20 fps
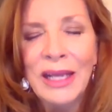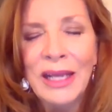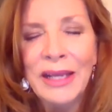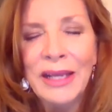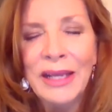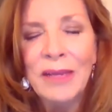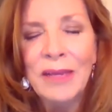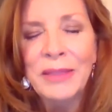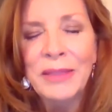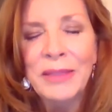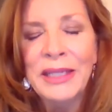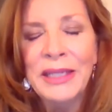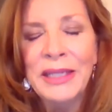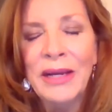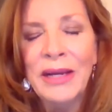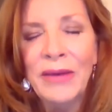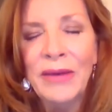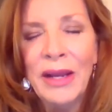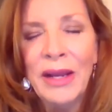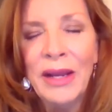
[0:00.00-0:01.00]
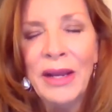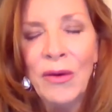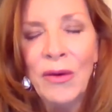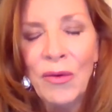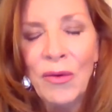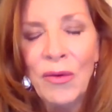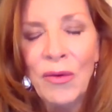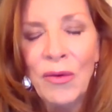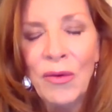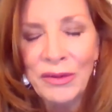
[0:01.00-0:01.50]
coming down now
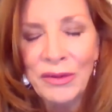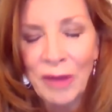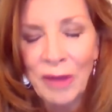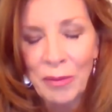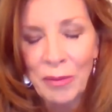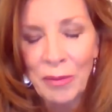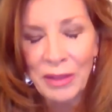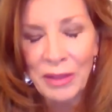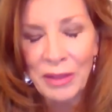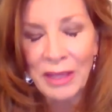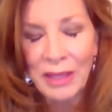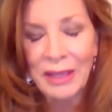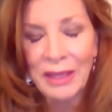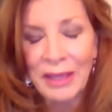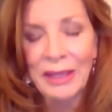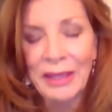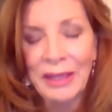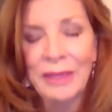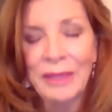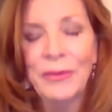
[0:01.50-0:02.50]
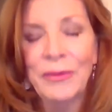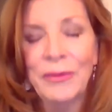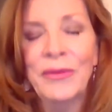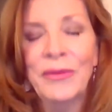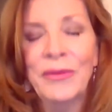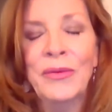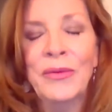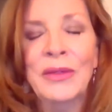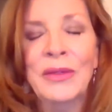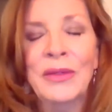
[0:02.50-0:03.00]
over the top of the head,
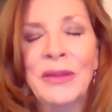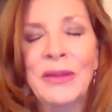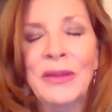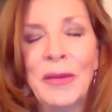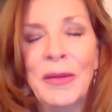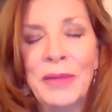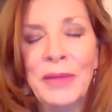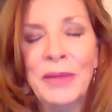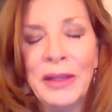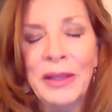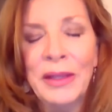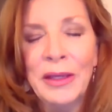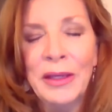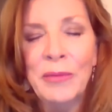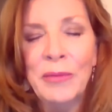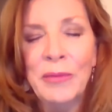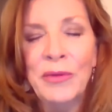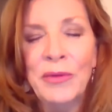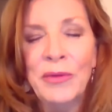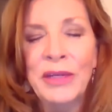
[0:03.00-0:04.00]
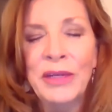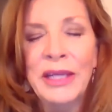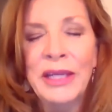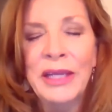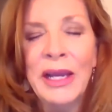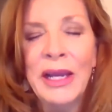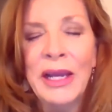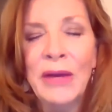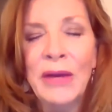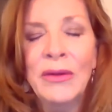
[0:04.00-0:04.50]
moving through the top of the head, moving
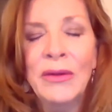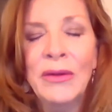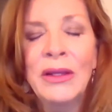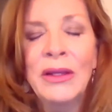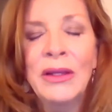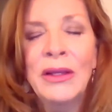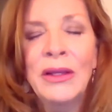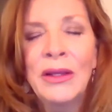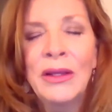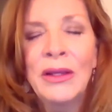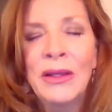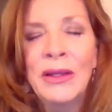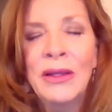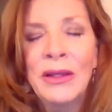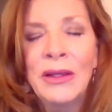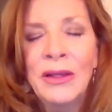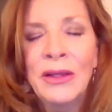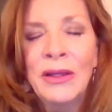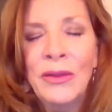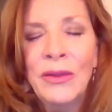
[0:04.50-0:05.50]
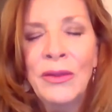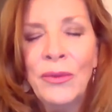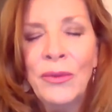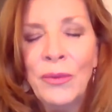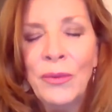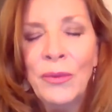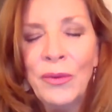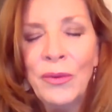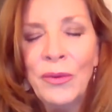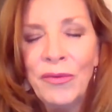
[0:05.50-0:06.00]
down
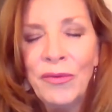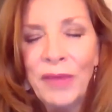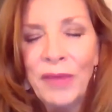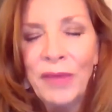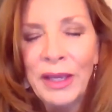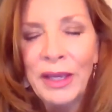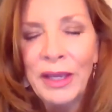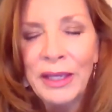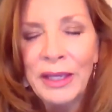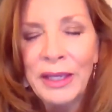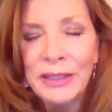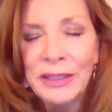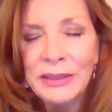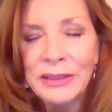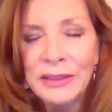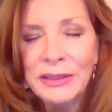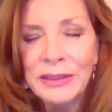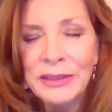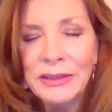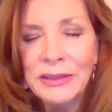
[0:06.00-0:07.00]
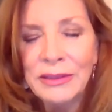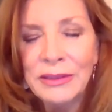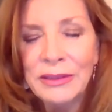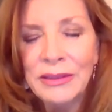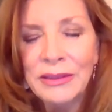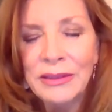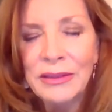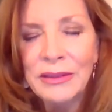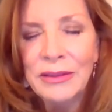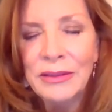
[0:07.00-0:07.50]
through the face,
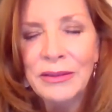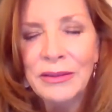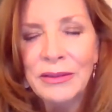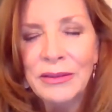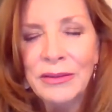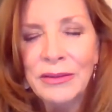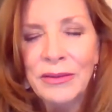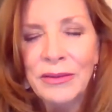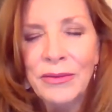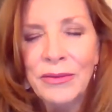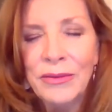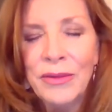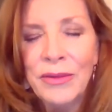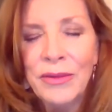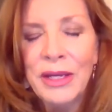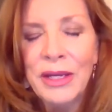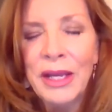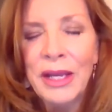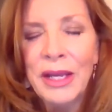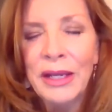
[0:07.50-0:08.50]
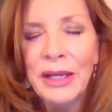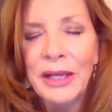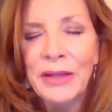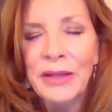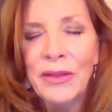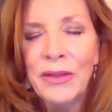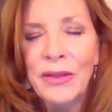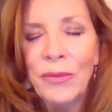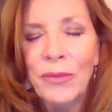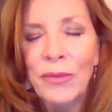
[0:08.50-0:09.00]
through the neck
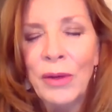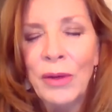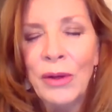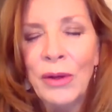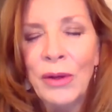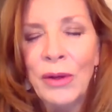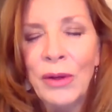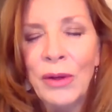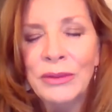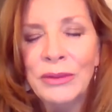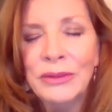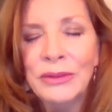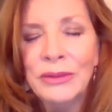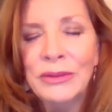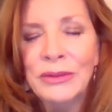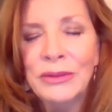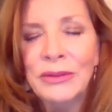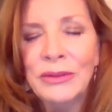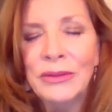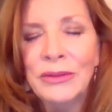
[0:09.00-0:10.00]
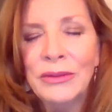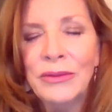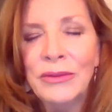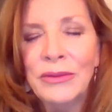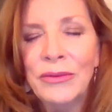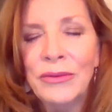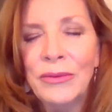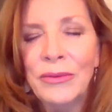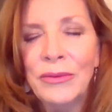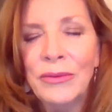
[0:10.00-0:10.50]
and the throat,
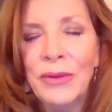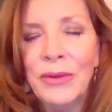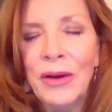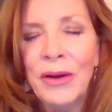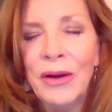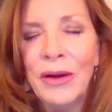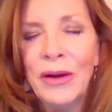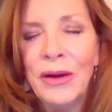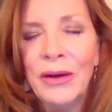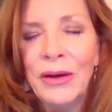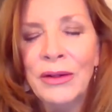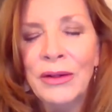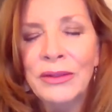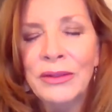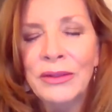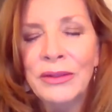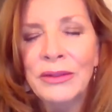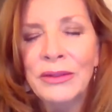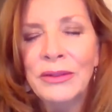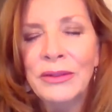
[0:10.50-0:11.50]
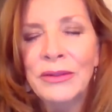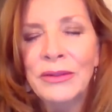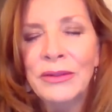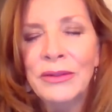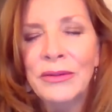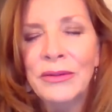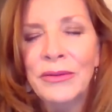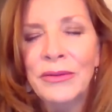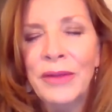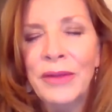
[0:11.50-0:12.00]
through the heart,
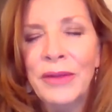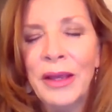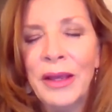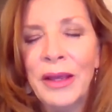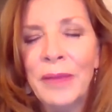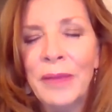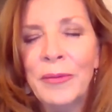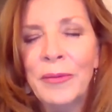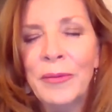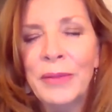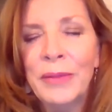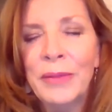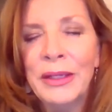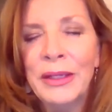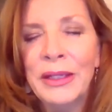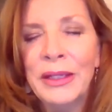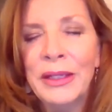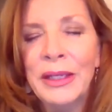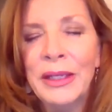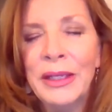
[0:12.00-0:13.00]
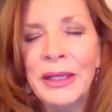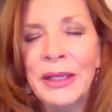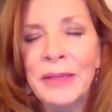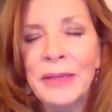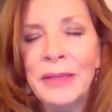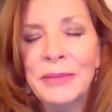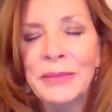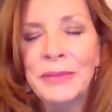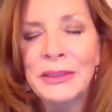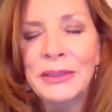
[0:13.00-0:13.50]
through the abdomen and the
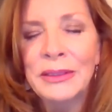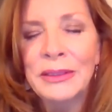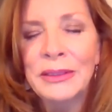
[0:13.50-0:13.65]
hips.